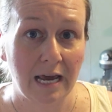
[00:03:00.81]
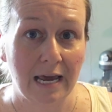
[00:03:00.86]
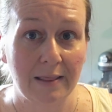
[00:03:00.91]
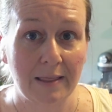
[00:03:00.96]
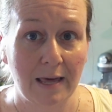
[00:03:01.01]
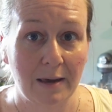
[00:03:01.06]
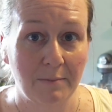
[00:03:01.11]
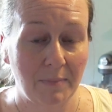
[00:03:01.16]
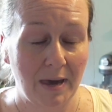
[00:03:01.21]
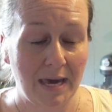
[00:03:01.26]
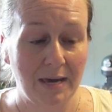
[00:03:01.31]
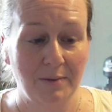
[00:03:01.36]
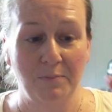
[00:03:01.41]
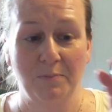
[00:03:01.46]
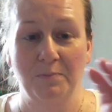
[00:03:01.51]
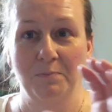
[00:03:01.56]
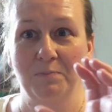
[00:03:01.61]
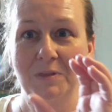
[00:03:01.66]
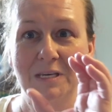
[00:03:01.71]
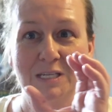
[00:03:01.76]
and they make
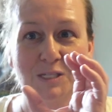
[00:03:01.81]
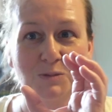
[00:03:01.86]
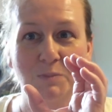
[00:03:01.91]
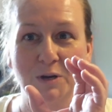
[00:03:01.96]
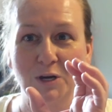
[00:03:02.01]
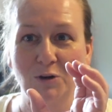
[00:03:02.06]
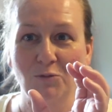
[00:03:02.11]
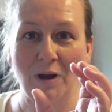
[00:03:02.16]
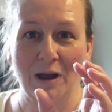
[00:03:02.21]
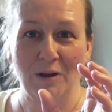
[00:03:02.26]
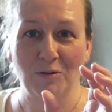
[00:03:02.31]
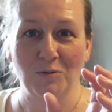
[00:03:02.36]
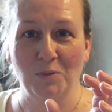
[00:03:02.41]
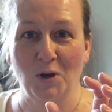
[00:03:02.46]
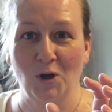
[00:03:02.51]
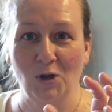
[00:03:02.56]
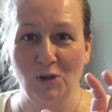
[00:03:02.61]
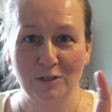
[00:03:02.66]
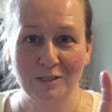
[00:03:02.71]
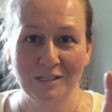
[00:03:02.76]
these big round
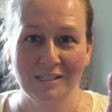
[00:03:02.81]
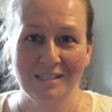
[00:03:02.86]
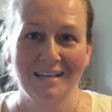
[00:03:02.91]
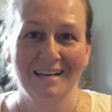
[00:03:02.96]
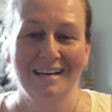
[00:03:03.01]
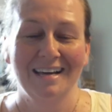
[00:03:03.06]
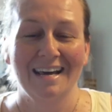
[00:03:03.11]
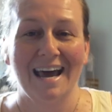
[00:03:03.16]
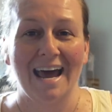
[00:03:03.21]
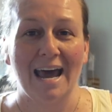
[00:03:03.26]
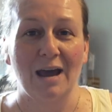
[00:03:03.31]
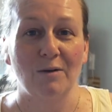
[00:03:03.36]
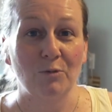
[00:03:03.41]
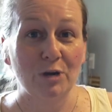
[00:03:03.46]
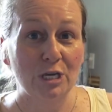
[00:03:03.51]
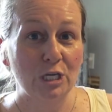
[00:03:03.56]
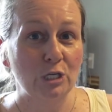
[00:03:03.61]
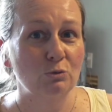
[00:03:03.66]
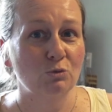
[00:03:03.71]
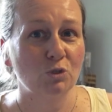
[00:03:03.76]
balls, and
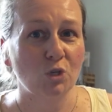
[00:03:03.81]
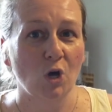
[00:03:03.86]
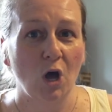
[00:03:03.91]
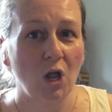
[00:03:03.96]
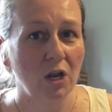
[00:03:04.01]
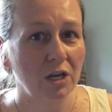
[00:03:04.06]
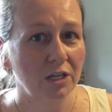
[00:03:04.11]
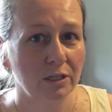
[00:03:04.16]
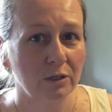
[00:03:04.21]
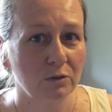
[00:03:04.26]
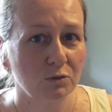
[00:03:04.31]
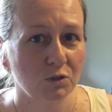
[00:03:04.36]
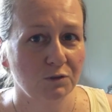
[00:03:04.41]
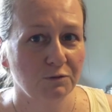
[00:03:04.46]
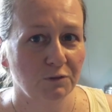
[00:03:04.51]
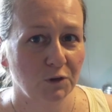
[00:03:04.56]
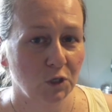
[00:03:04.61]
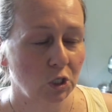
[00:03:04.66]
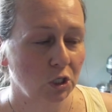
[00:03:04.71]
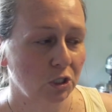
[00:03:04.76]
we use all of those
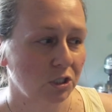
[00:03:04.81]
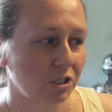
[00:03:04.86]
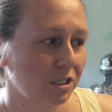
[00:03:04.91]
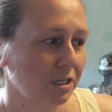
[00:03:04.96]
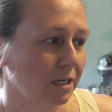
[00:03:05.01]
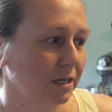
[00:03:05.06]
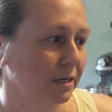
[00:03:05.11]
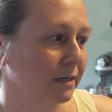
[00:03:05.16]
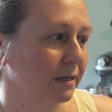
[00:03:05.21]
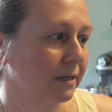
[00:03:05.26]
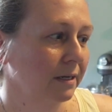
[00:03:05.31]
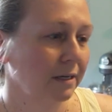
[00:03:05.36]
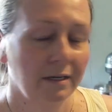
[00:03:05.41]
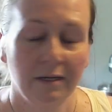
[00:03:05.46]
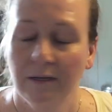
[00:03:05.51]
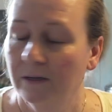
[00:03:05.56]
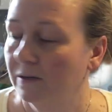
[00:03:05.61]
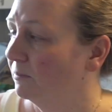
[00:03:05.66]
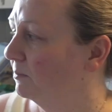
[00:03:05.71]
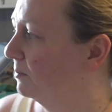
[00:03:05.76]
first.
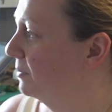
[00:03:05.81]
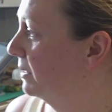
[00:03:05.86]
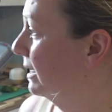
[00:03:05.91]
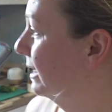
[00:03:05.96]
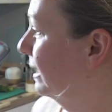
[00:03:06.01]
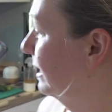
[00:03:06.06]
But